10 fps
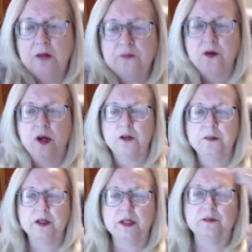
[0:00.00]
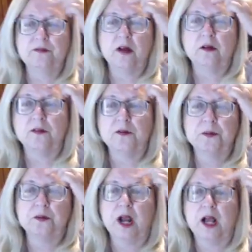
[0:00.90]
400 million funneled through
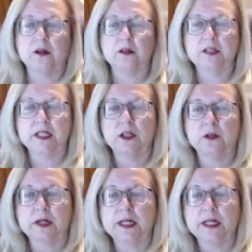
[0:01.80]
Browder to Hillary.